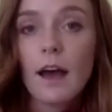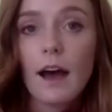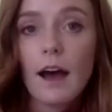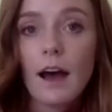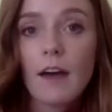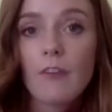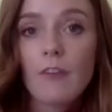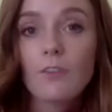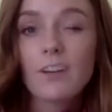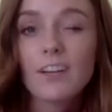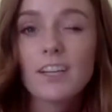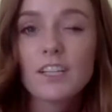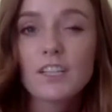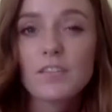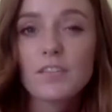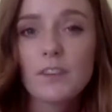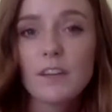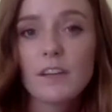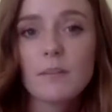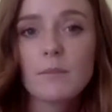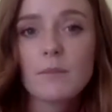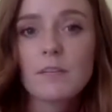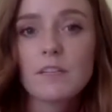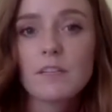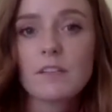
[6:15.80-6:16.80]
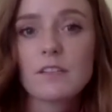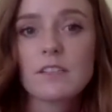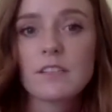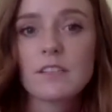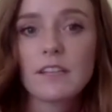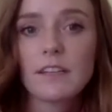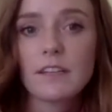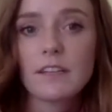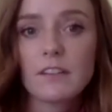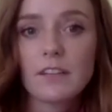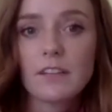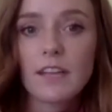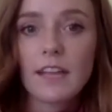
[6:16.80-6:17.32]
For each fundamental
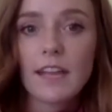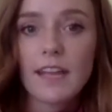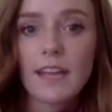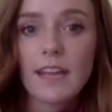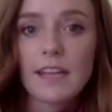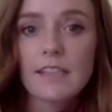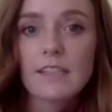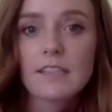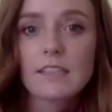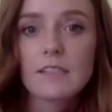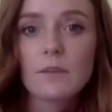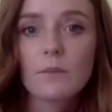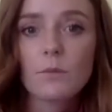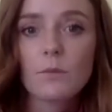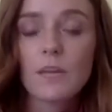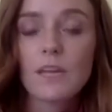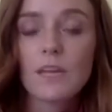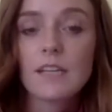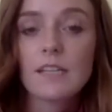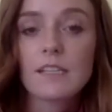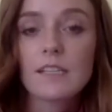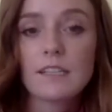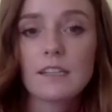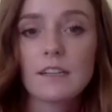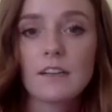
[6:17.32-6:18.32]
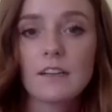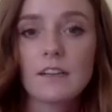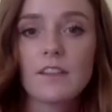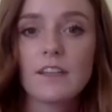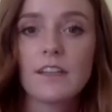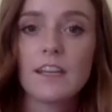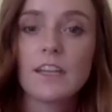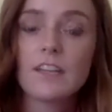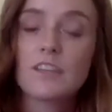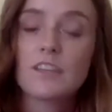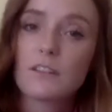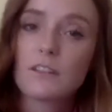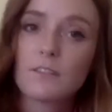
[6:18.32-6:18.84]
standard case, we consider the
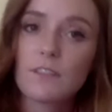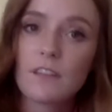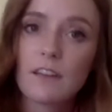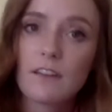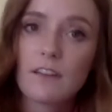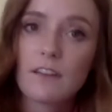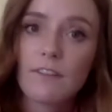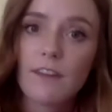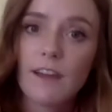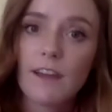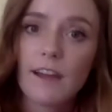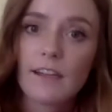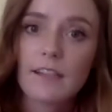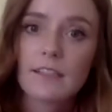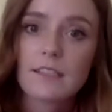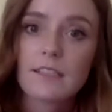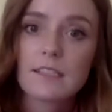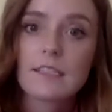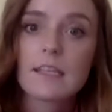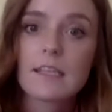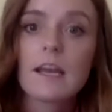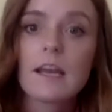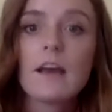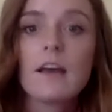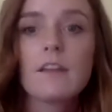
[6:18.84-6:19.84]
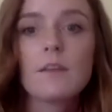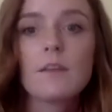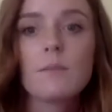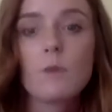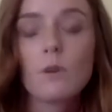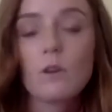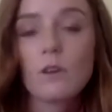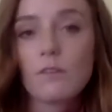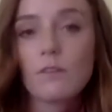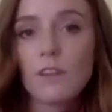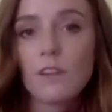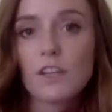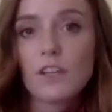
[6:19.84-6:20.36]
nature of the offense, the
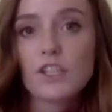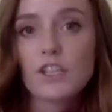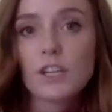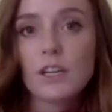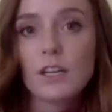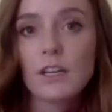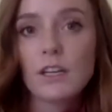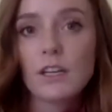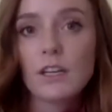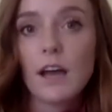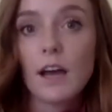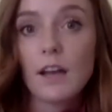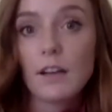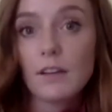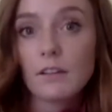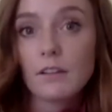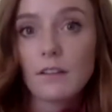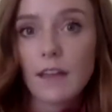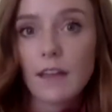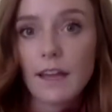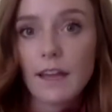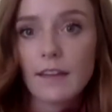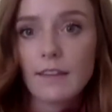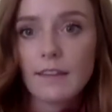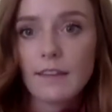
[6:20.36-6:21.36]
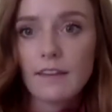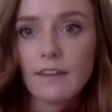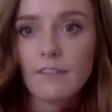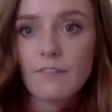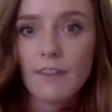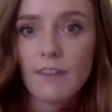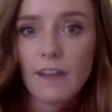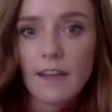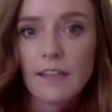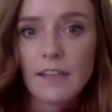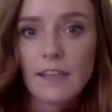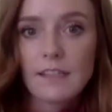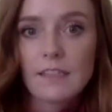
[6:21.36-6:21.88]
motivation underlying the
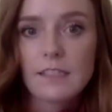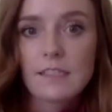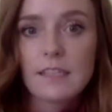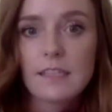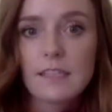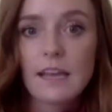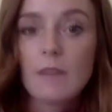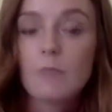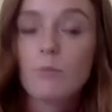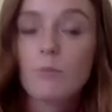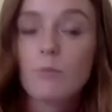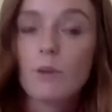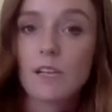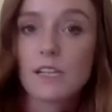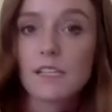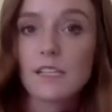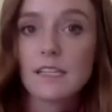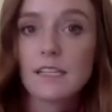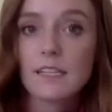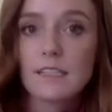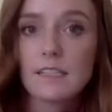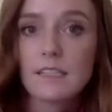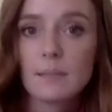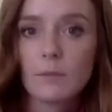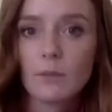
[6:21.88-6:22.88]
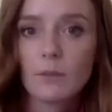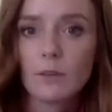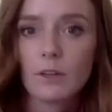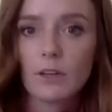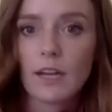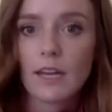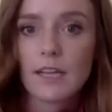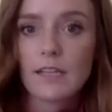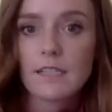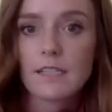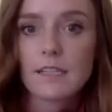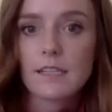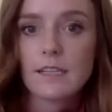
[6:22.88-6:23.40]
offense, and precedent in similar
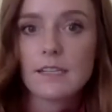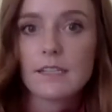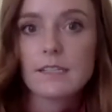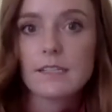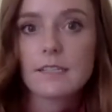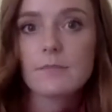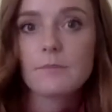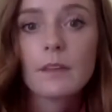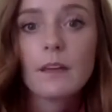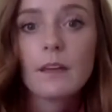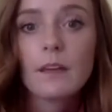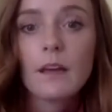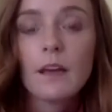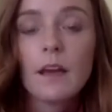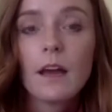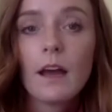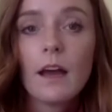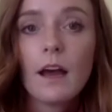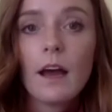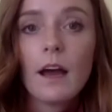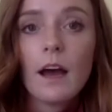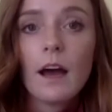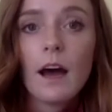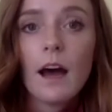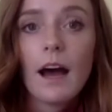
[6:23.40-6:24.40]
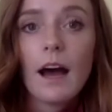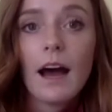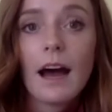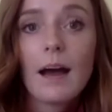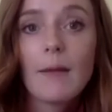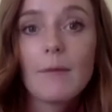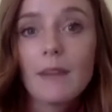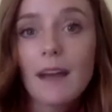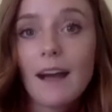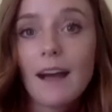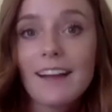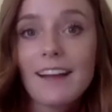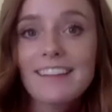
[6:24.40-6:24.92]
cases.
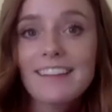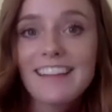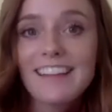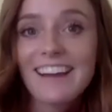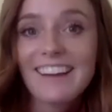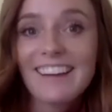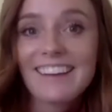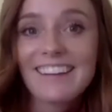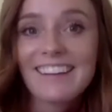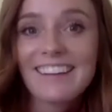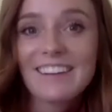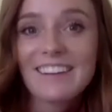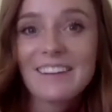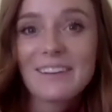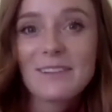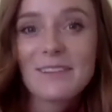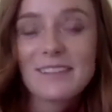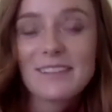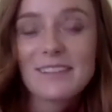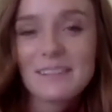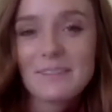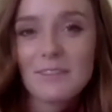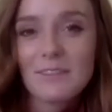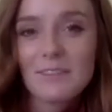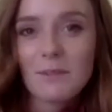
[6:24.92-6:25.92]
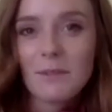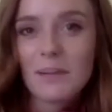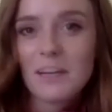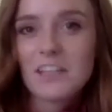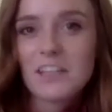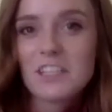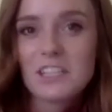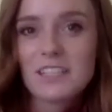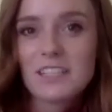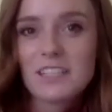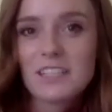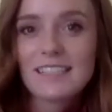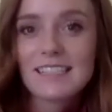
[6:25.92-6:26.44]
I'm not telling you this
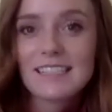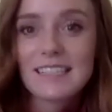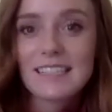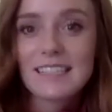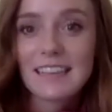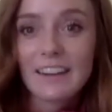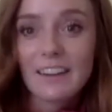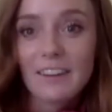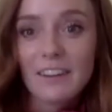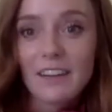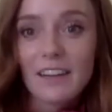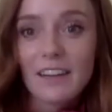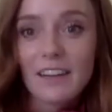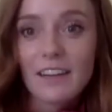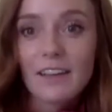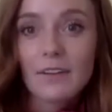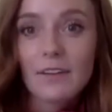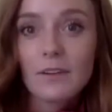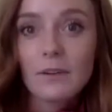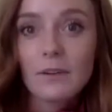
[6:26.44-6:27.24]
information to scare you.